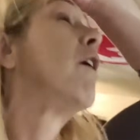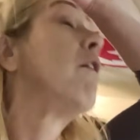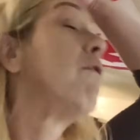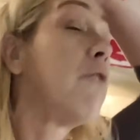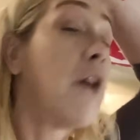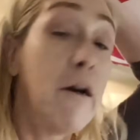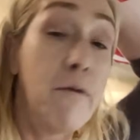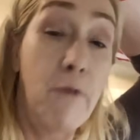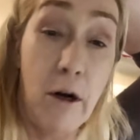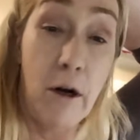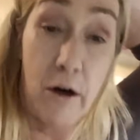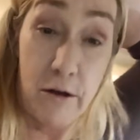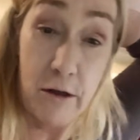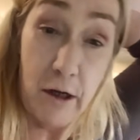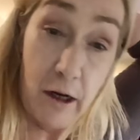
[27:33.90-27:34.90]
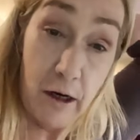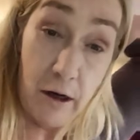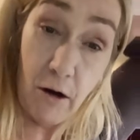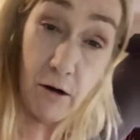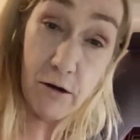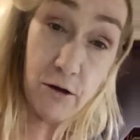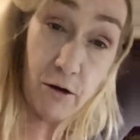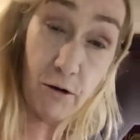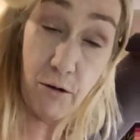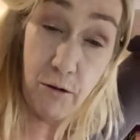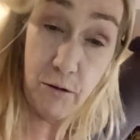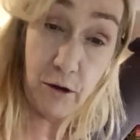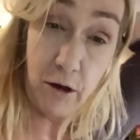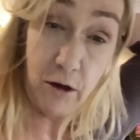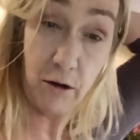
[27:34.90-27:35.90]
light workers and also
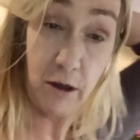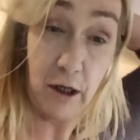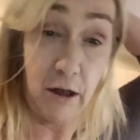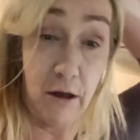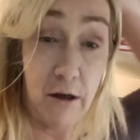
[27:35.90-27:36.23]
healers